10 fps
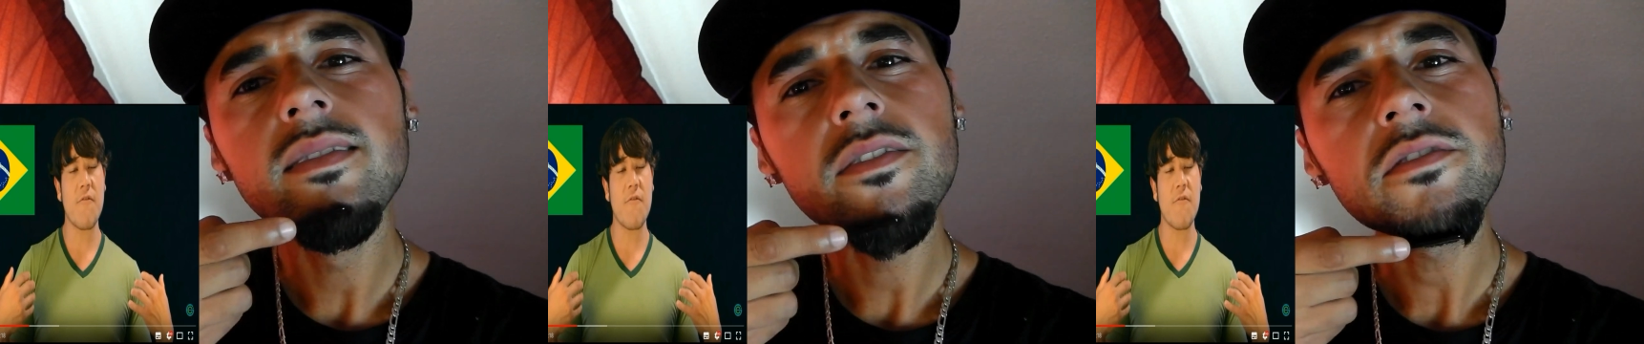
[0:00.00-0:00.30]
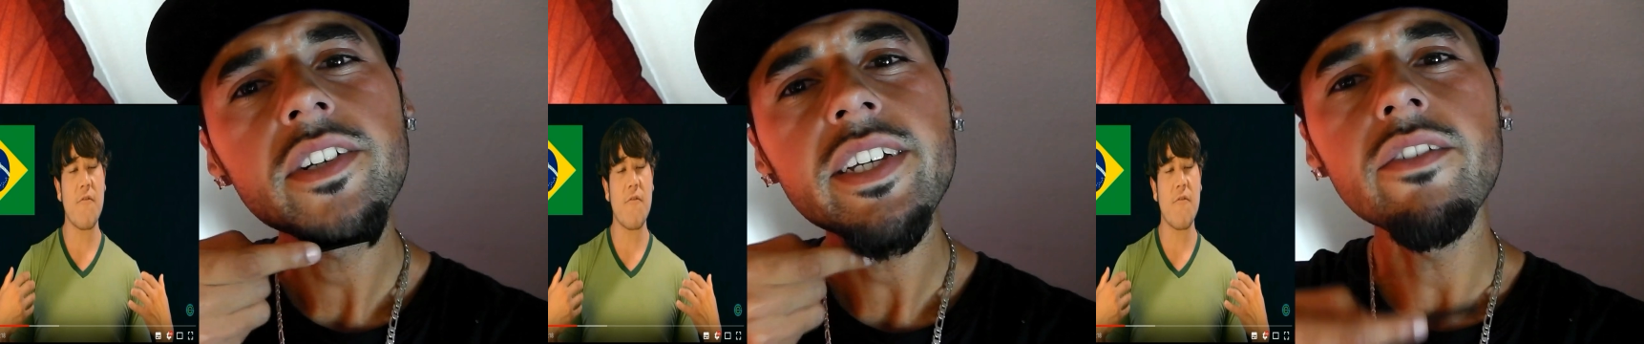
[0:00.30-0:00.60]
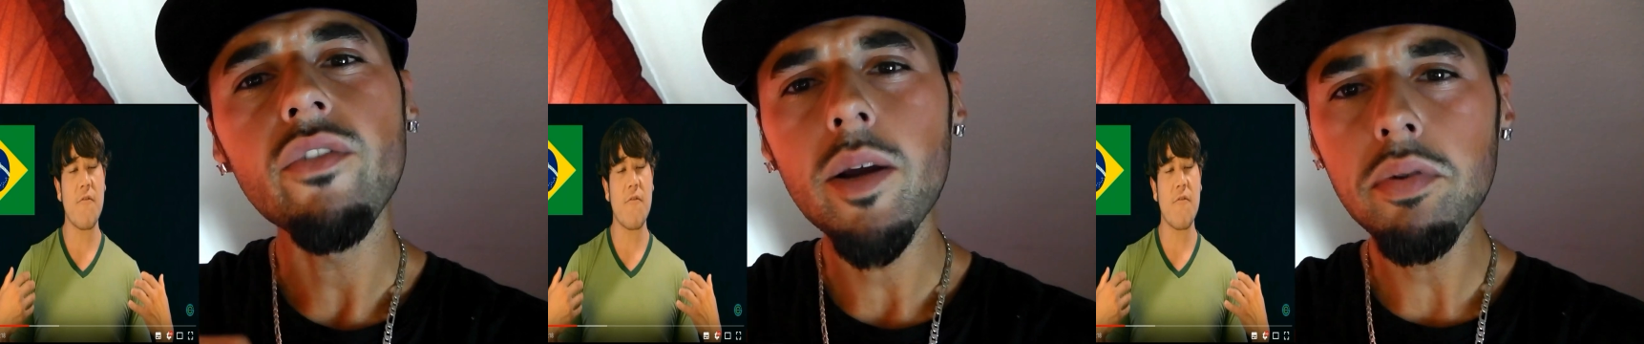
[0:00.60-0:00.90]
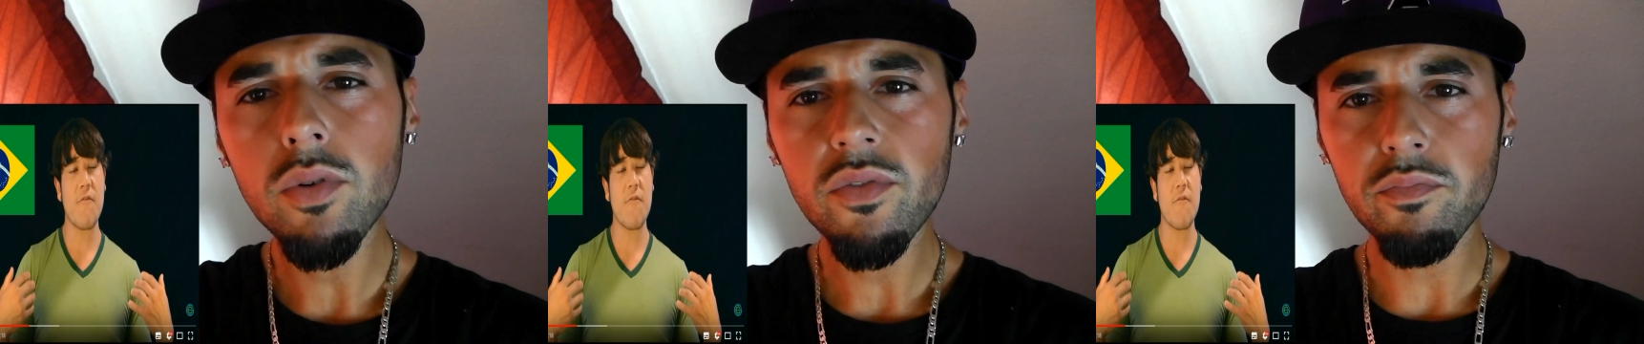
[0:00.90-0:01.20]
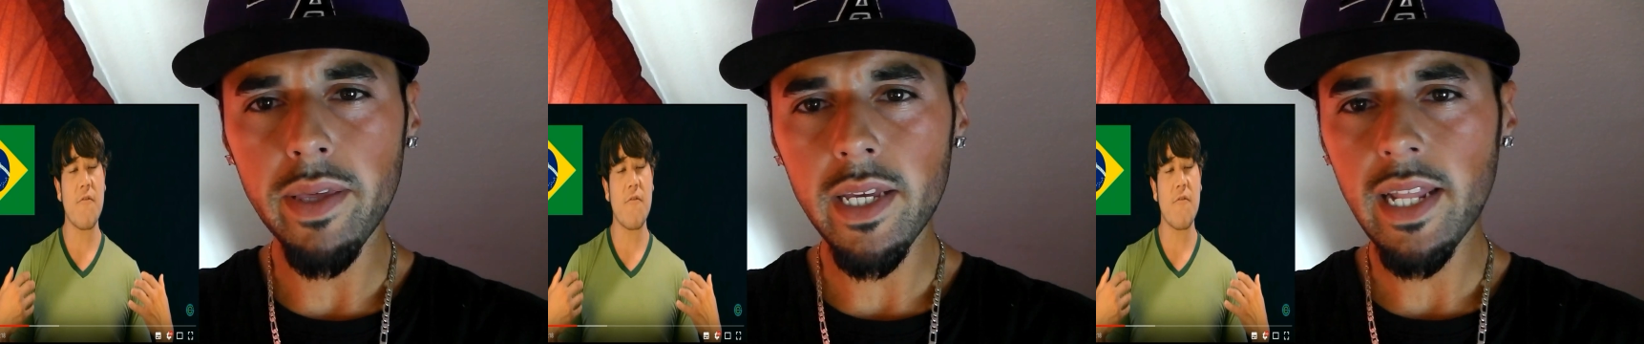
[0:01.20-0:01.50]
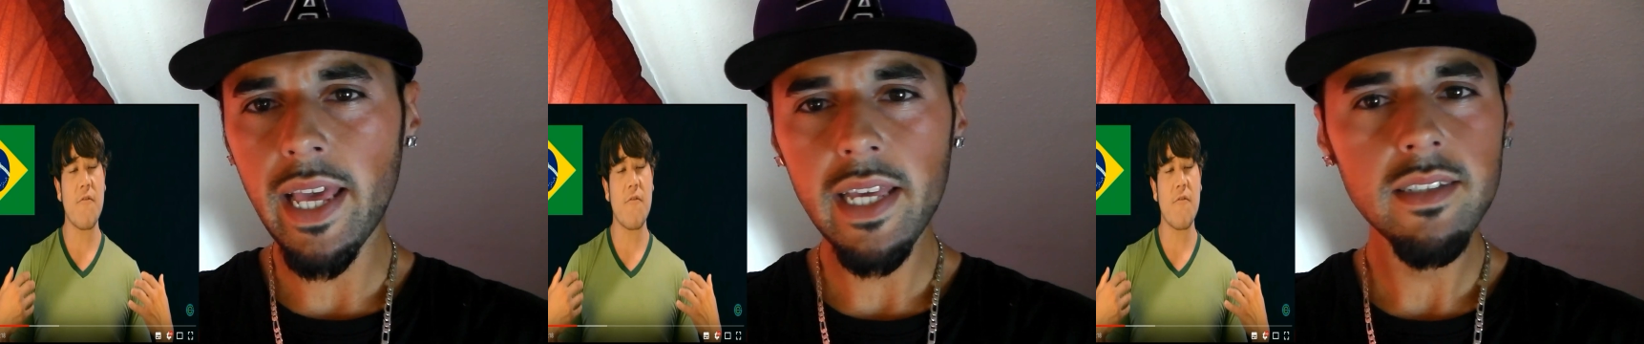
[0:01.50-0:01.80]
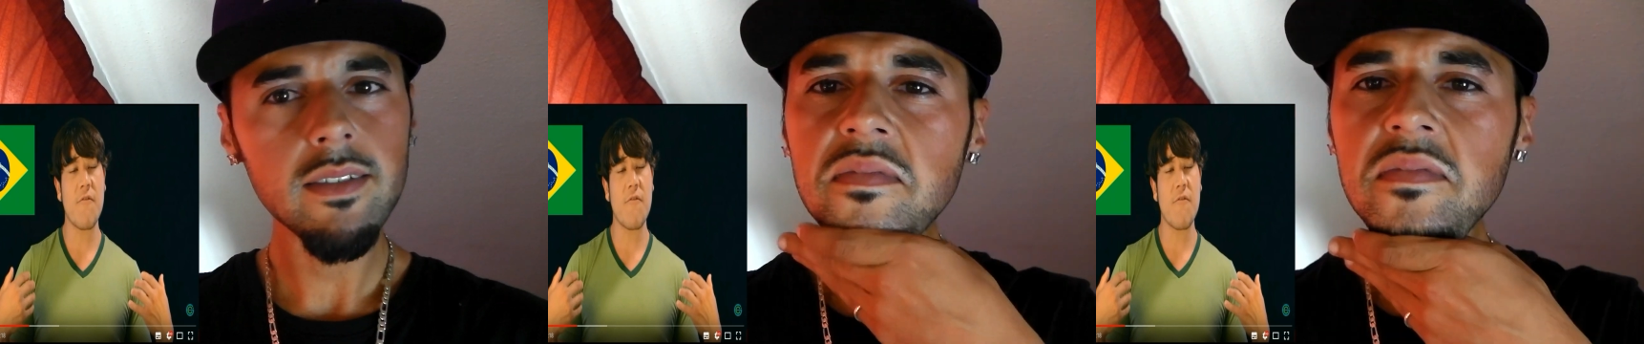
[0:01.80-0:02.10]
Speaker 1: Freaking rebel of beard hairs.
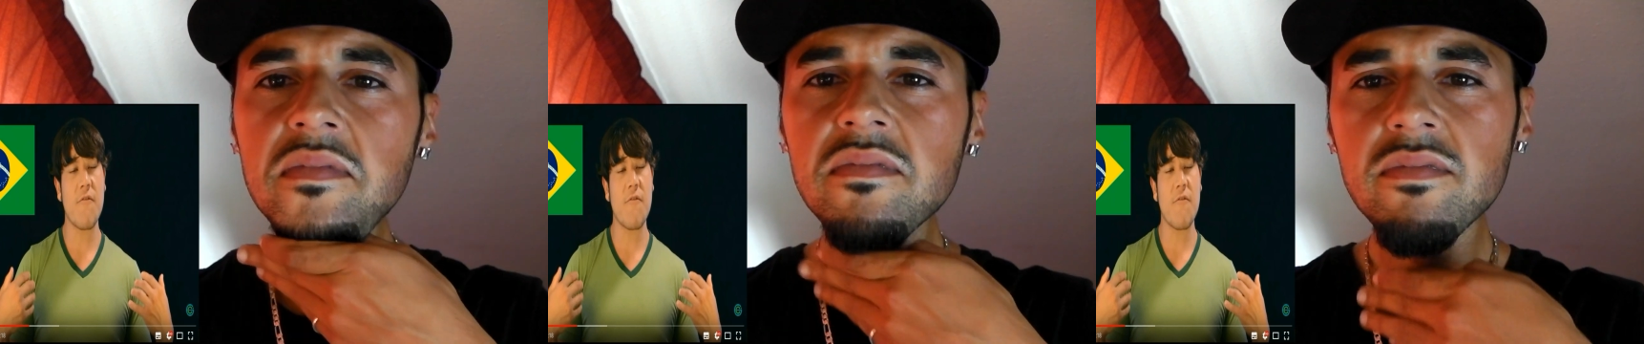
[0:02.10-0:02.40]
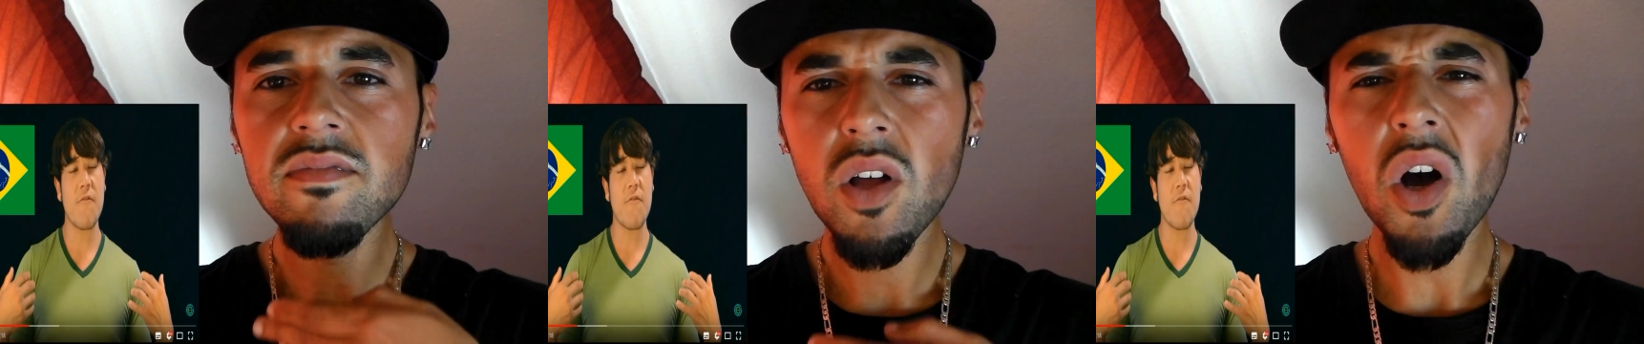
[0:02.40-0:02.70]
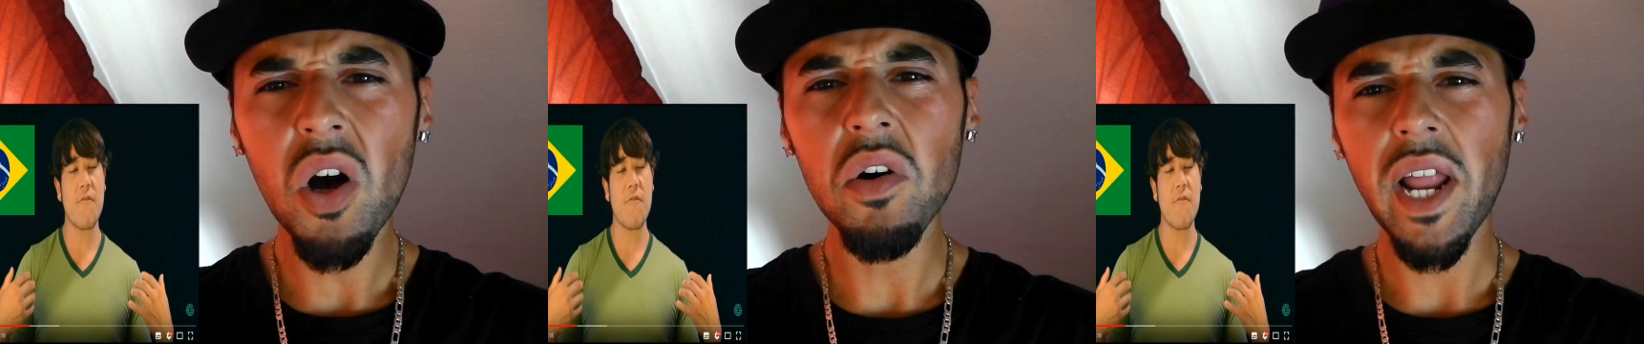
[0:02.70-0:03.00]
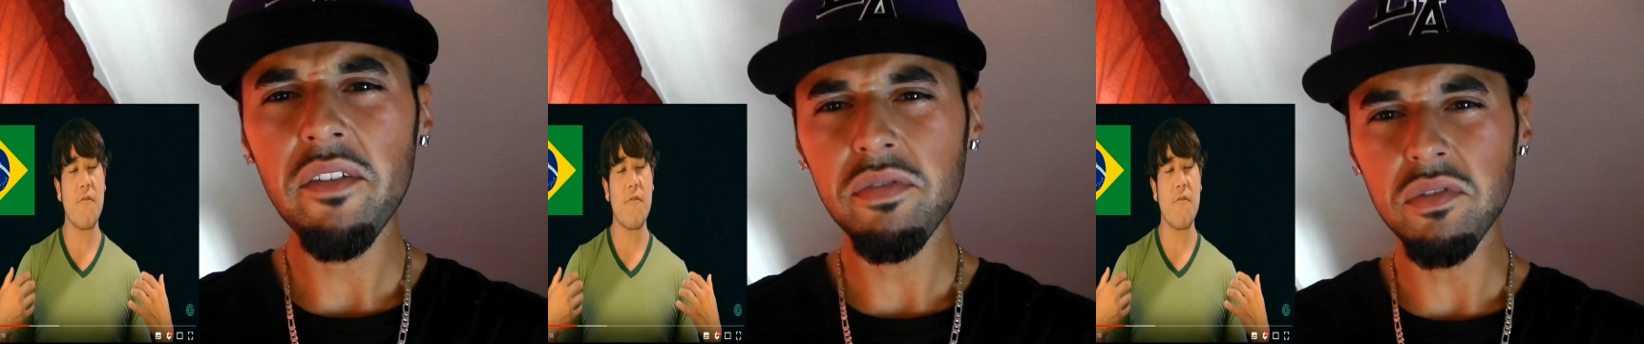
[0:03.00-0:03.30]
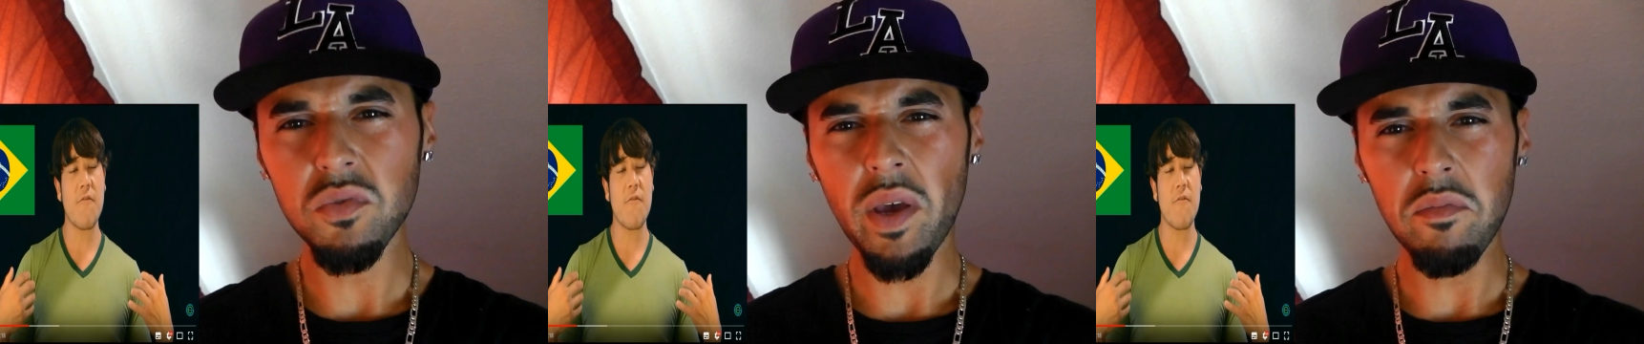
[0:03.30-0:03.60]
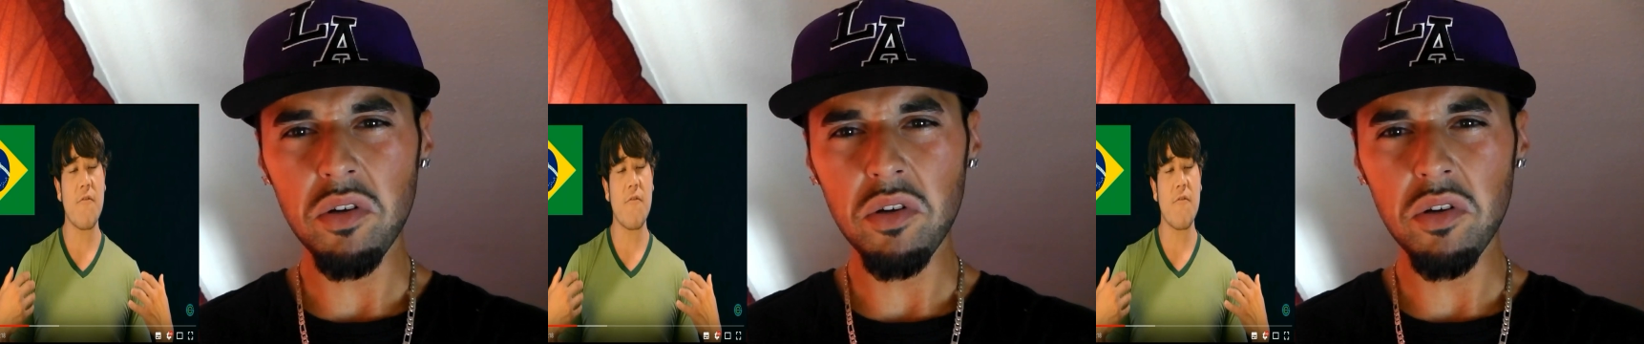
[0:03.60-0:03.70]
Oh, that feels way more